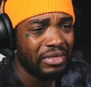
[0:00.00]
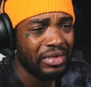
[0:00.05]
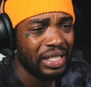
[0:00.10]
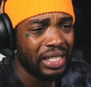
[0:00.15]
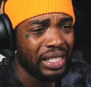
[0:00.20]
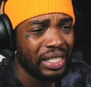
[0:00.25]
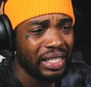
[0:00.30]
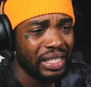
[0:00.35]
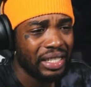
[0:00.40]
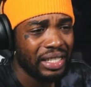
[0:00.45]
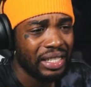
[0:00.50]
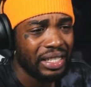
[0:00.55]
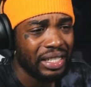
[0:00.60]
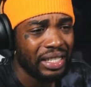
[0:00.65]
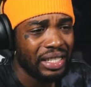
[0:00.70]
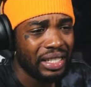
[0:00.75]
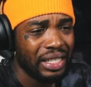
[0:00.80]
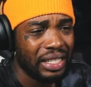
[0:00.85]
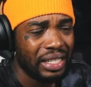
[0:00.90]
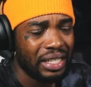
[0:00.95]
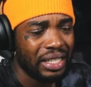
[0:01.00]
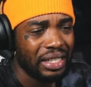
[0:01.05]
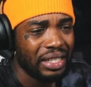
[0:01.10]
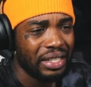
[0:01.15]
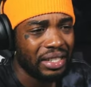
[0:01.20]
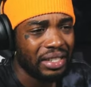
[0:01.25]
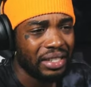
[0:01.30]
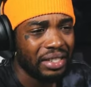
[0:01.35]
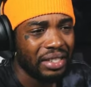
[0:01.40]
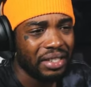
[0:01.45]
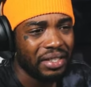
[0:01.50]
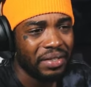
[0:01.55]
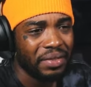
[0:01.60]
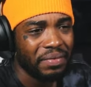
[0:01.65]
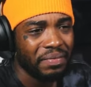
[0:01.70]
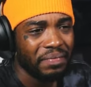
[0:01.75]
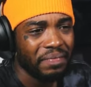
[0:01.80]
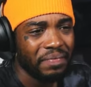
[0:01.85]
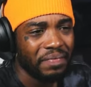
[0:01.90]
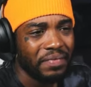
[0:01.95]
he just now dribbled between
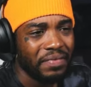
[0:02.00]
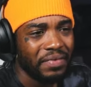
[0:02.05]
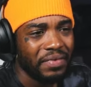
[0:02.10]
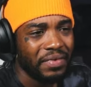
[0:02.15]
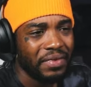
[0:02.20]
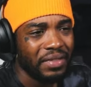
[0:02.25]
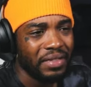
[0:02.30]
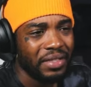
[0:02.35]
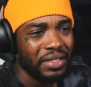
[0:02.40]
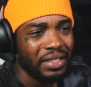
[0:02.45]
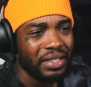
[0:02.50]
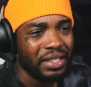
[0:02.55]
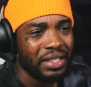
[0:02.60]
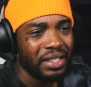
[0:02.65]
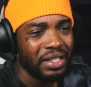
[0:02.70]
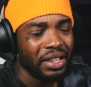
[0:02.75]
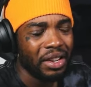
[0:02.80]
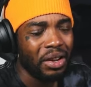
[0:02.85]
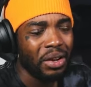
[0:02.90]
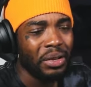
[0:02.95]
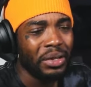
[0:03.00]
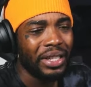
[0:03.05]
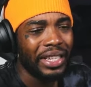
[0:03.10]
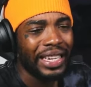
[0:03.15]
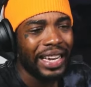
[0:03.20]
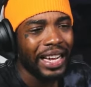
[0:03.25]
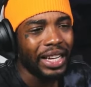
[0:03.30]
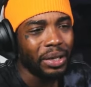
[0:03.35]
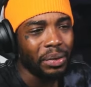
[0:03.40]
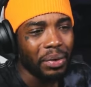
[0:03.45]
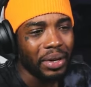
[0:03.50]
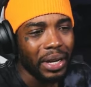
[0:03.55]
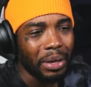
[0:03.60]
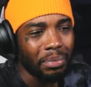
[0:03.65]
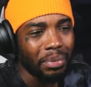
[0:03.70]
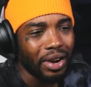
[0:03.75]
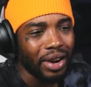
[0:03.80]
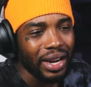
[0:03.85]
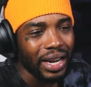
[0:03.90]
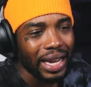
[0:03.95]
his legs to split. Oh, so that's where
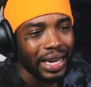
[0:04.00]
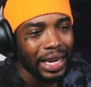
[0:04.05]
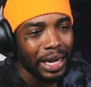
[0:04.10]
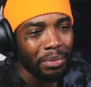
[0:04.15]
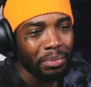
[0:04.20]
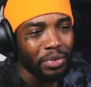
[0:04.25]
LeBron team. got that